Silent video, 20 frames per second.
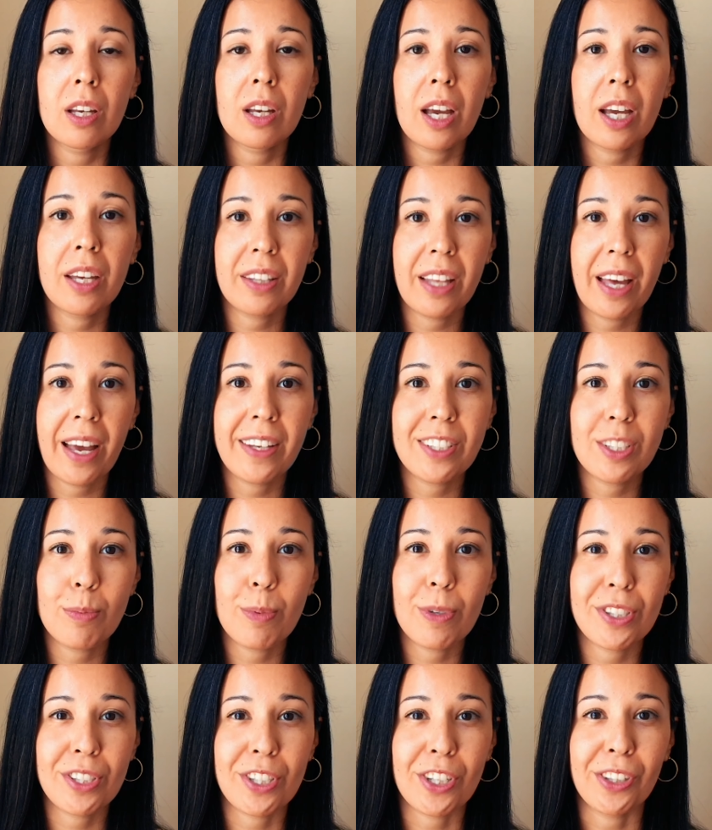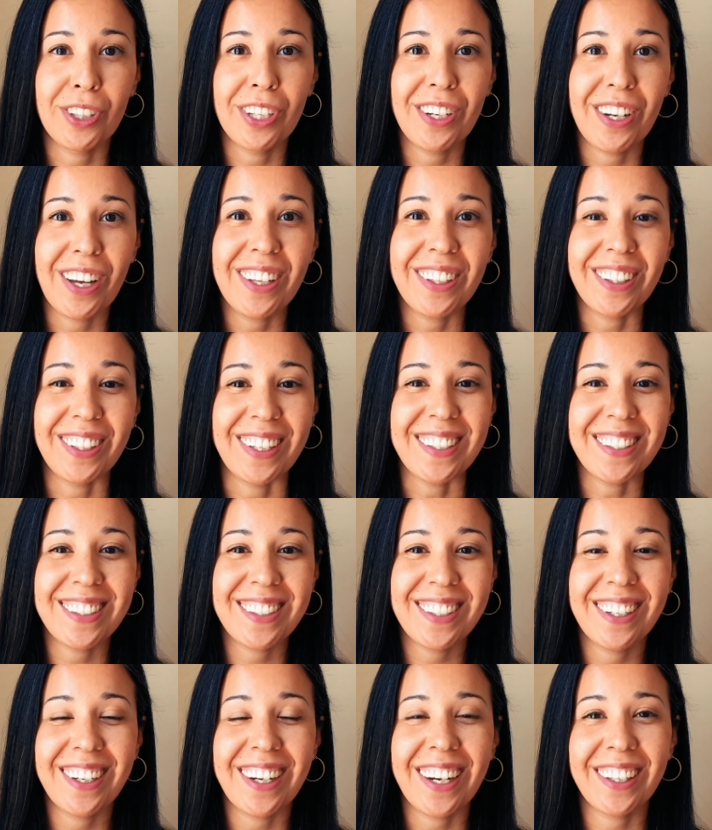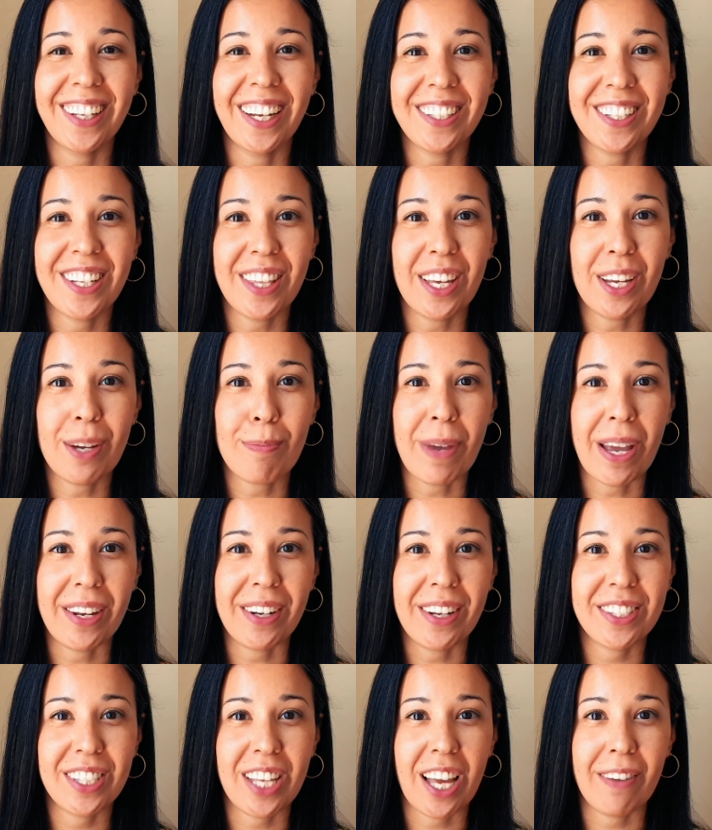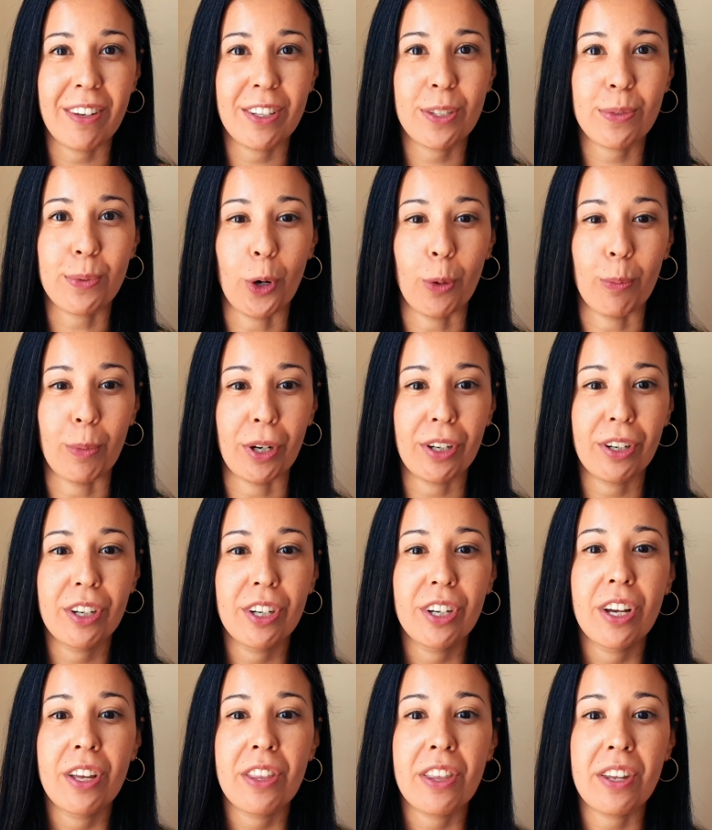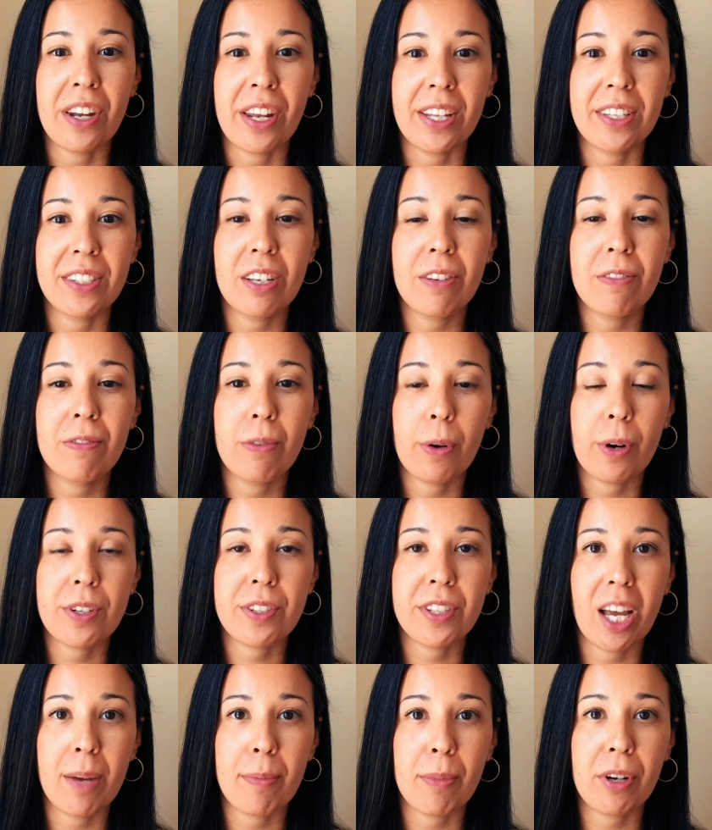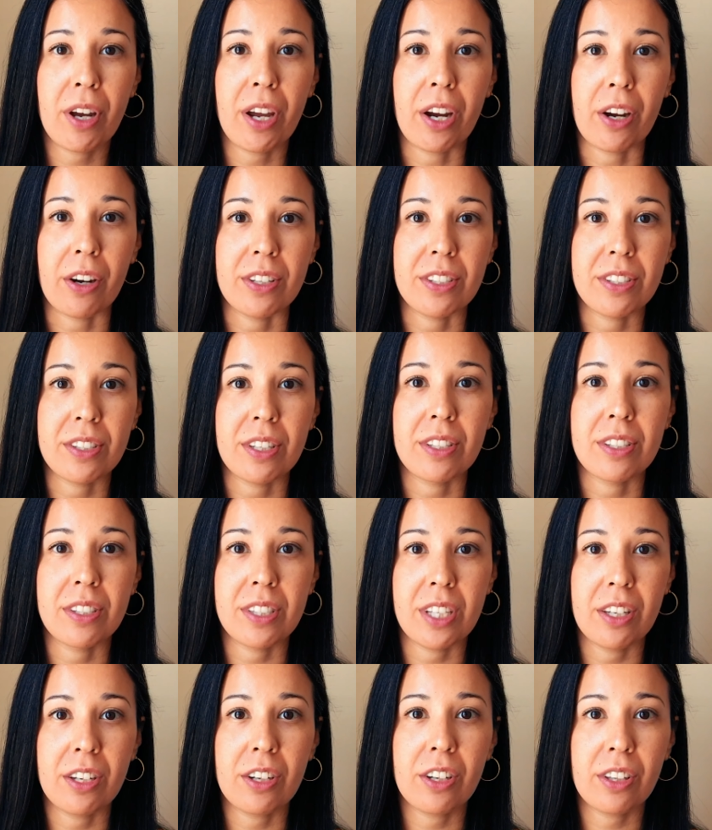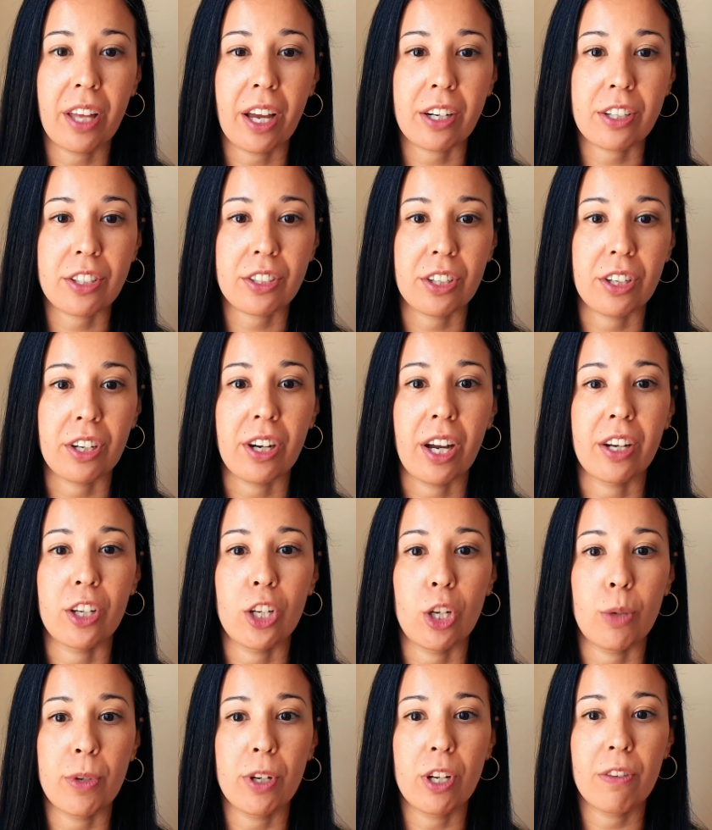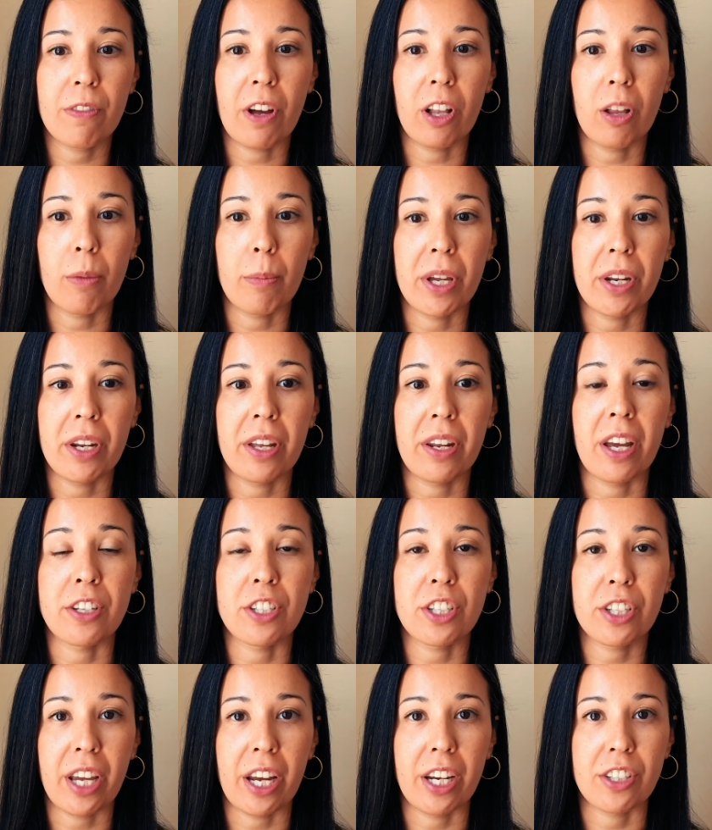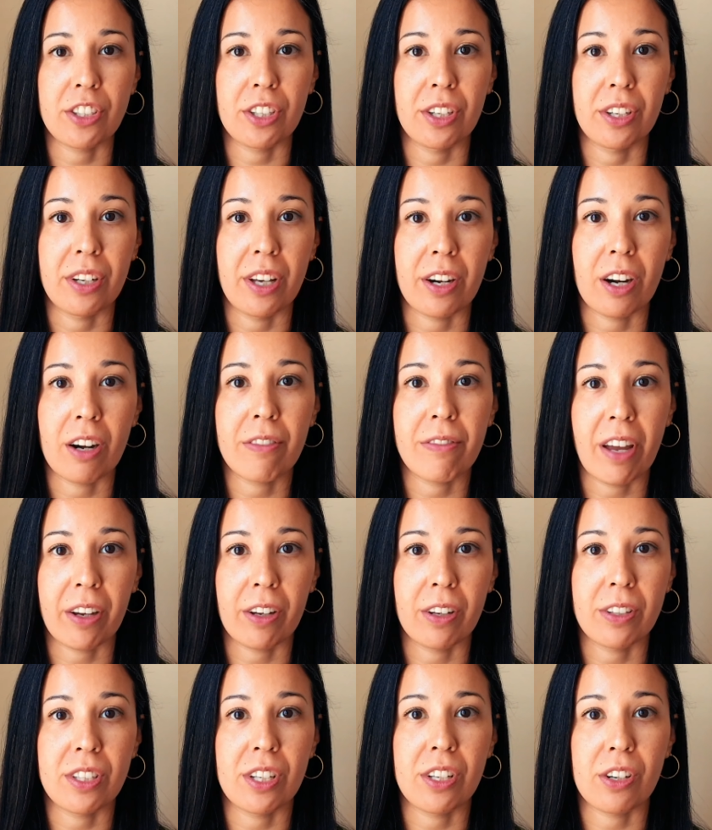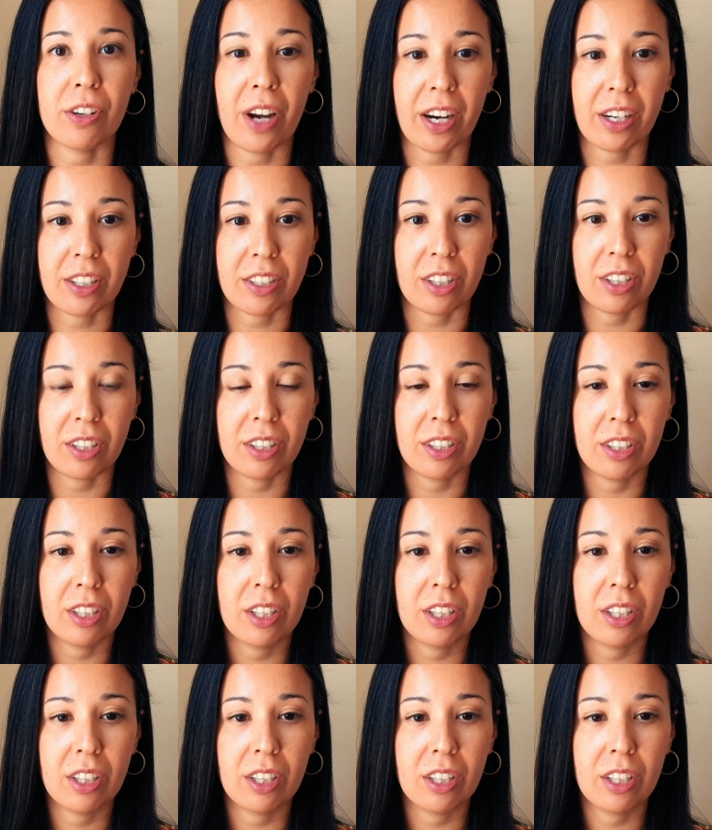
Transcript: And last, but certainly not least, I'd like to thank Mandy Savitz-Romer, the Nancy Forsheimer Aronson Senior Lecturer on Human Development and Education, and our Faculty Director.